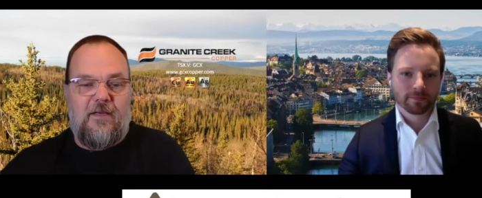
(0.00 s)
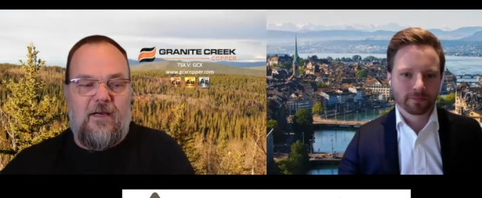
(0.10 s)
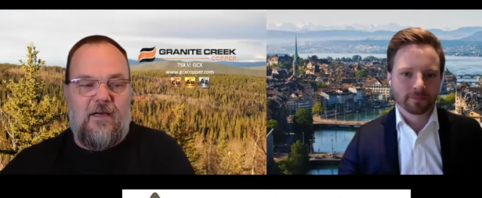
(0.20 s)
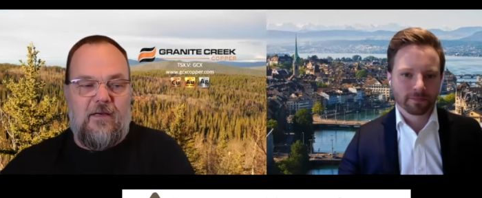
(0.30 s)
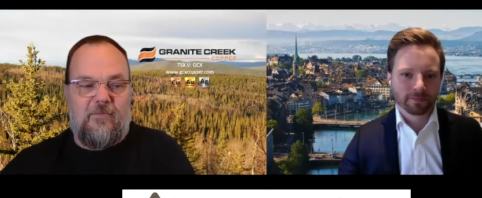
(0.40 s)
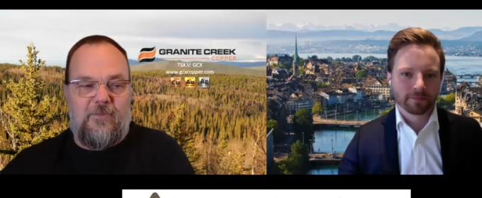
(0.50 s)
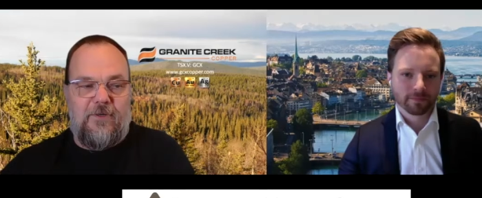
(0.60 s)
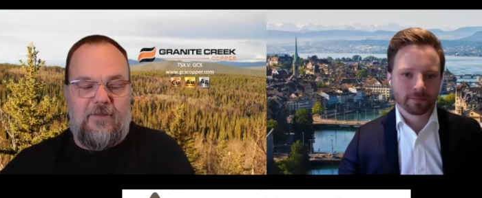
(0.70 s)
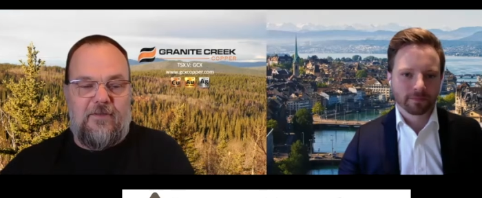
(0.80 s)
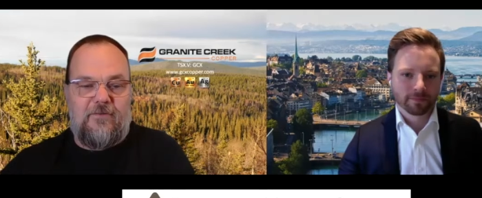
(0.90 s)
Speaker 1: um,
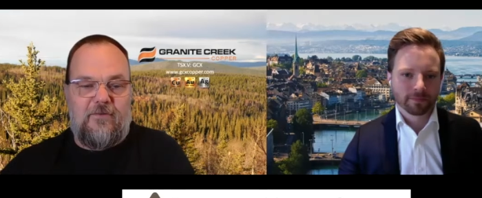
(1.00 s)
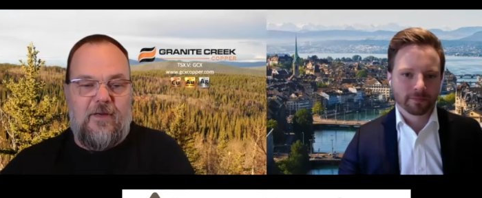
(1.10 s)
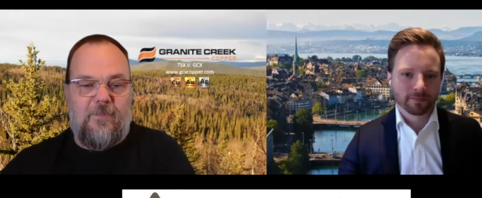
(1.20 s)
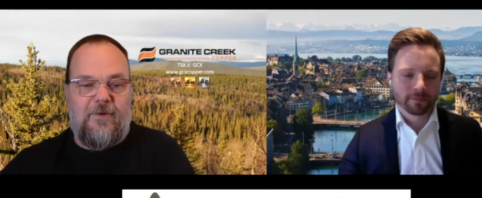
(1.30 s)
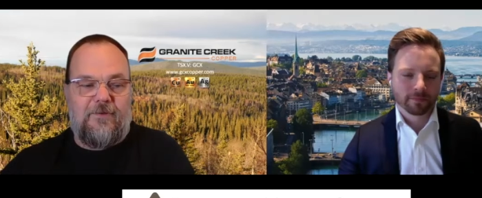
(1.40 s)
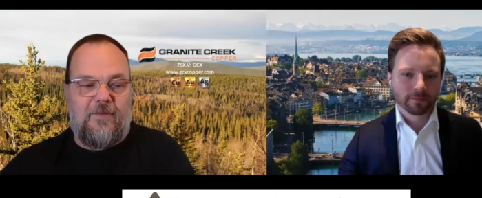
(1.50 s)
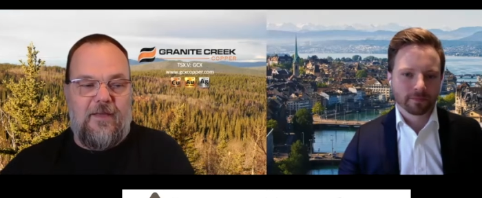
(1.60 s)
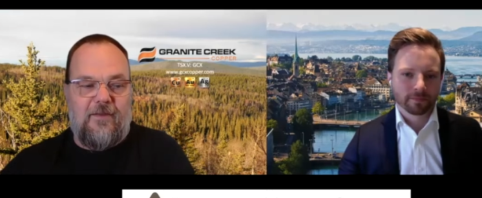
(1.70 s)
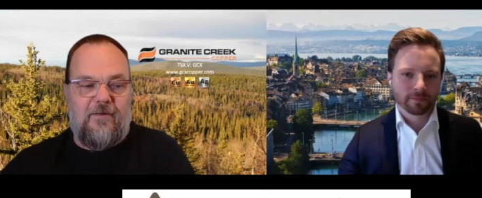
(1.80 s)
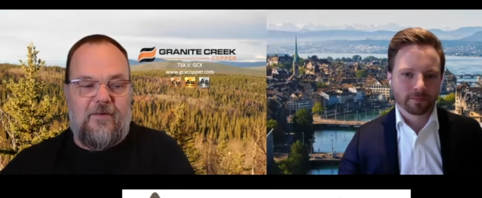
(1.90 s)
putting these two companies
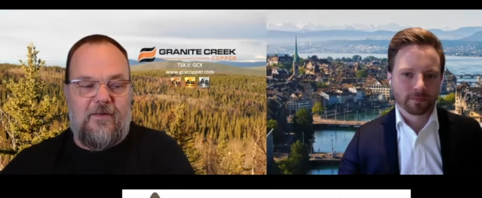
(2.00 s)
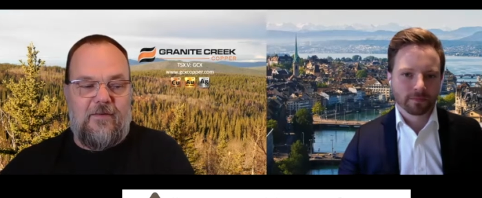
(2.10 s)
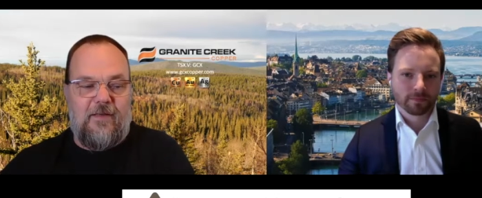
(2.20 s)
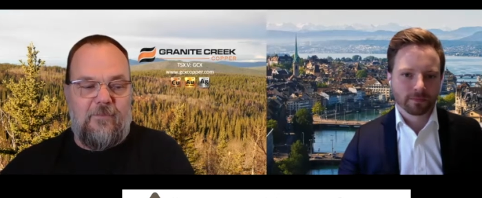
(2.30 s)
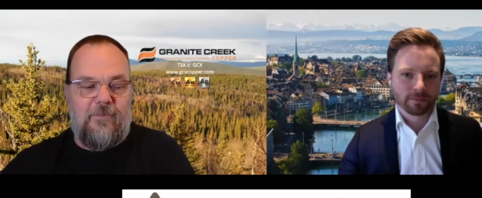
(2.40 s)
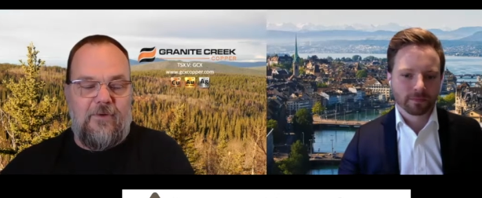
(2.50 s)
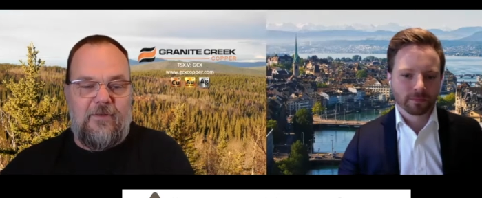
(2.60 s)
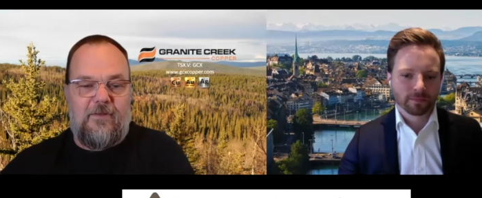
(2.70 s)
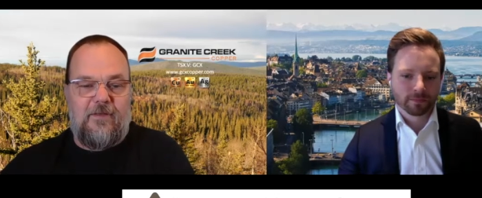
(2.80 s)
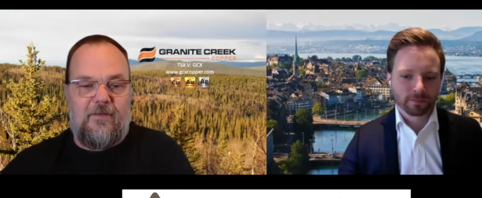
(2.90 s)
together and, and
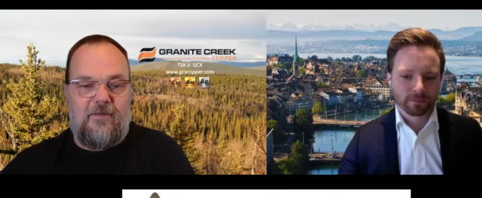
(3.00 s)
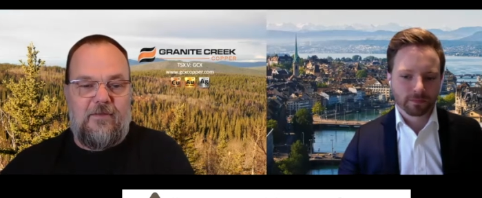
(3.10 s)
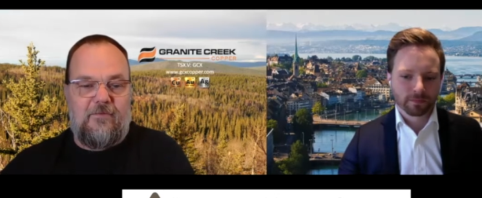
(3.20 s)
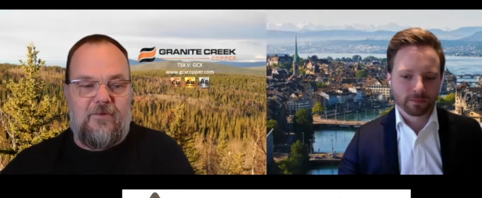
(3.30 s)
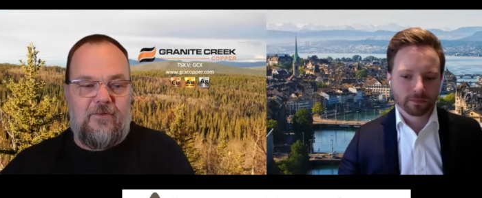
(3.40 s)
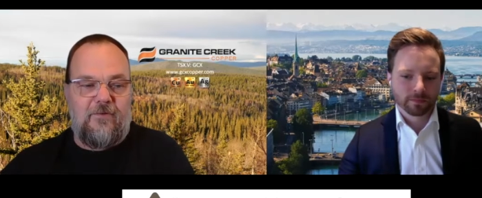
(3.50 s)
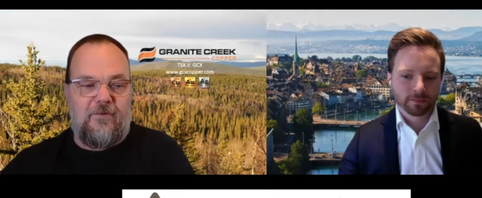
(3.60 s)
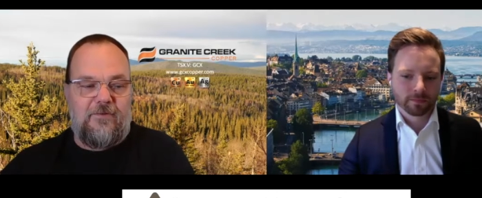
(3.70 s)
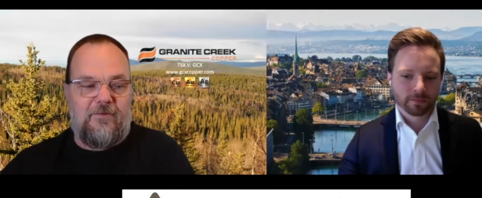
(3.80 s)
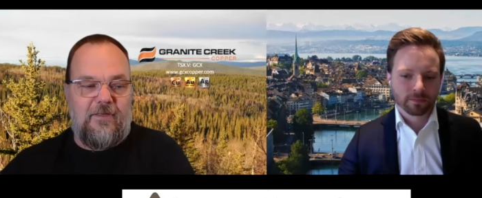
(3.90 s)
putting the, the
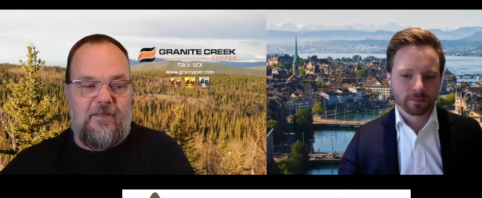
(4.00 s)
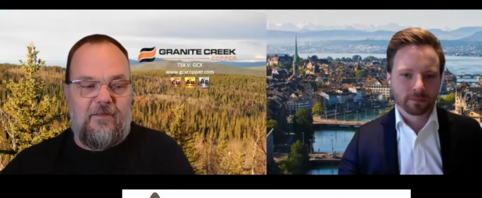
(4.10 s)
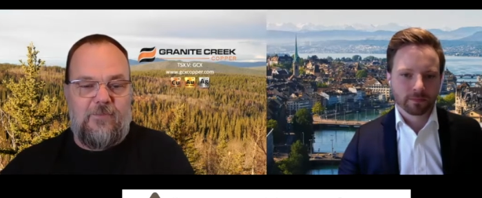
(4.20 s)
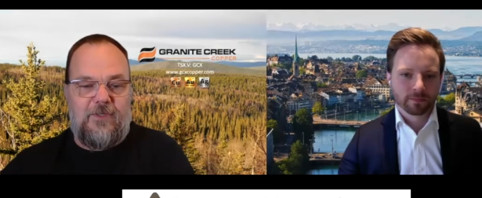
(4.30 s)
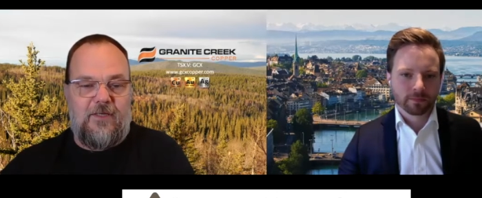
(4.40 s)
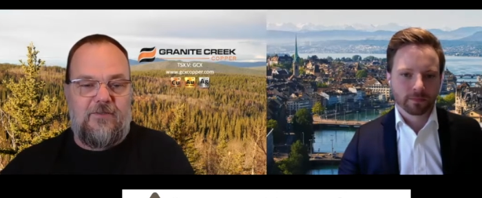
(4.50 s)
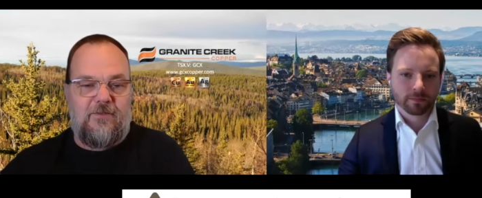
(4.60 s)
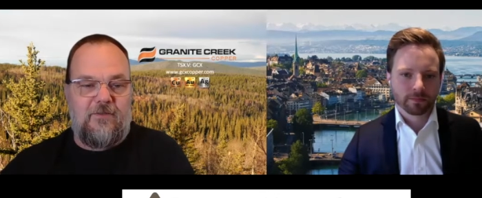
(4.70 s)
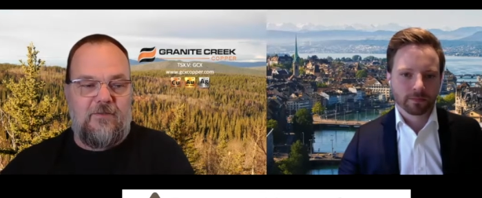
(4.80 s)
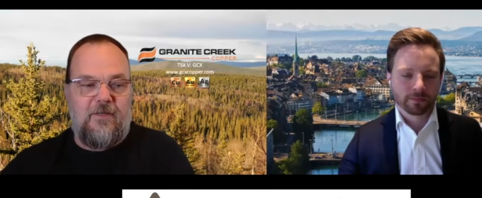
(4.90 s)
resources and
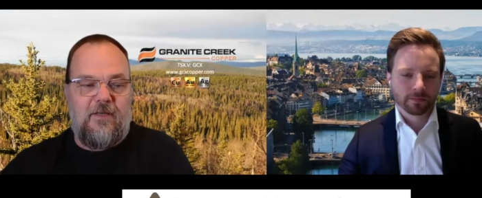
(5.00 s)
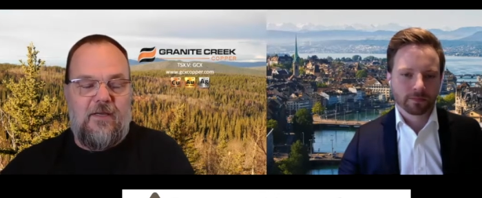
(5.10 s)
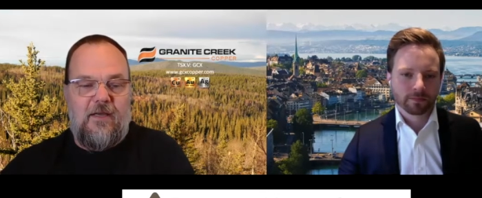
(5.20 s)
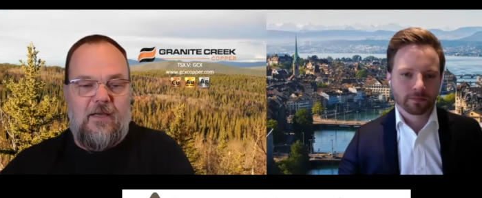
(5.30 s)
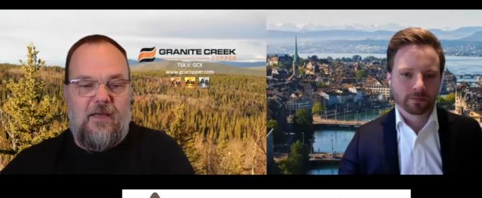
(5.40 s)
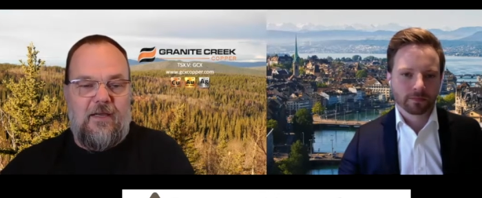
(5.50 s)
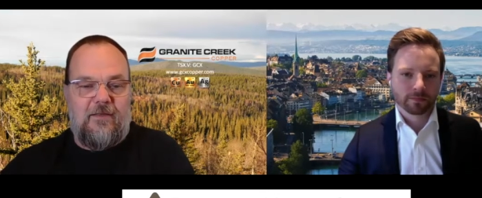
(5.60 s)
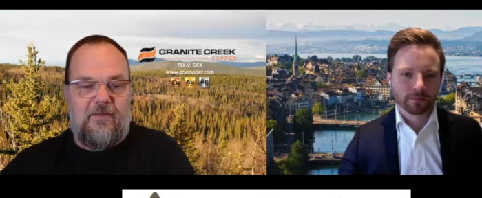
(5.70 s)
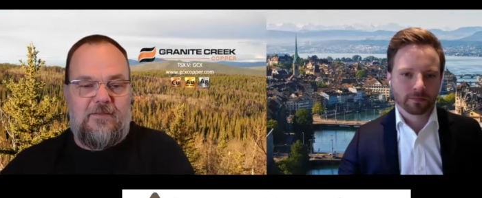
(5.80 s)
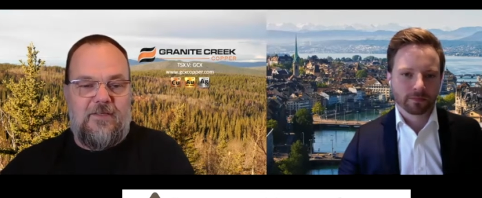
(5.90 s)
potential
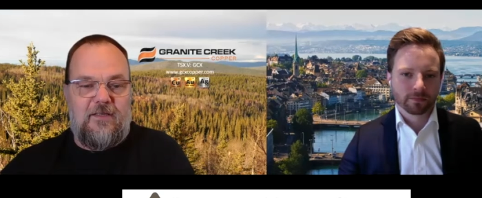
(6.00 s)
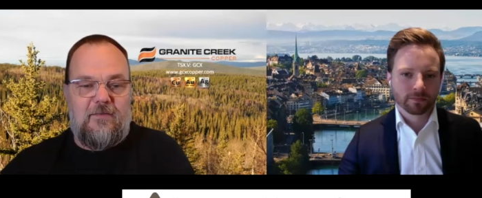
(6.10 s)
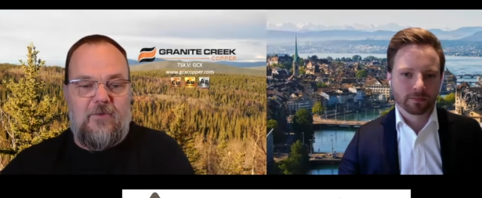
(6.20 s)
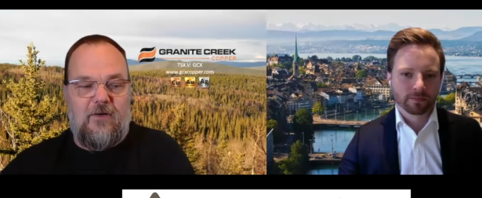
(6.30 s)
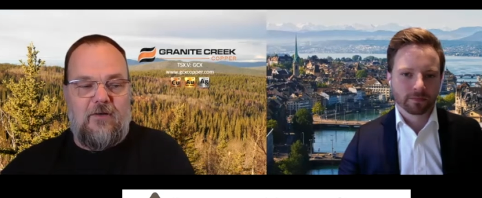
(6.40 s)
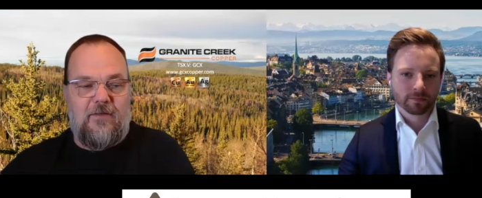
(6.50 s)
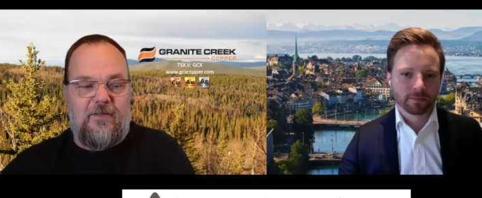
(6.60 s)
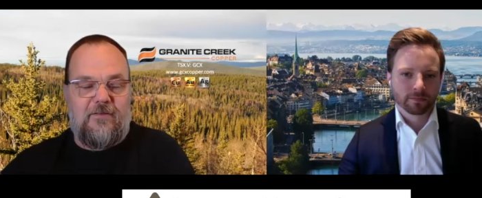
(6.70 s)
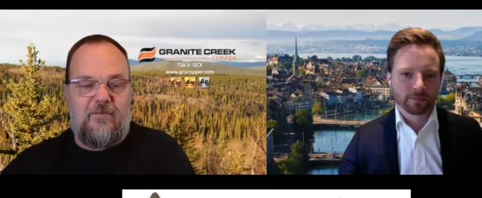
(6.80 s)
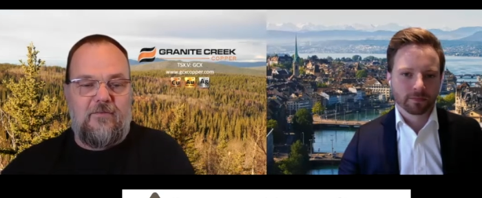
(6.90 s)
and the team all
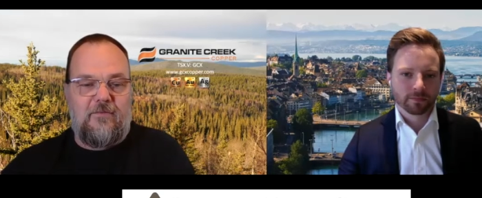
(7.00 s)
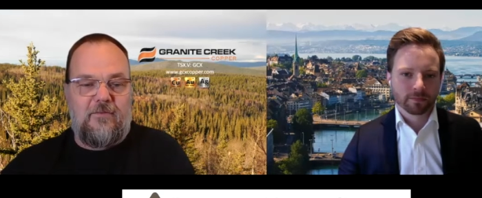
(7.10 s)
in to,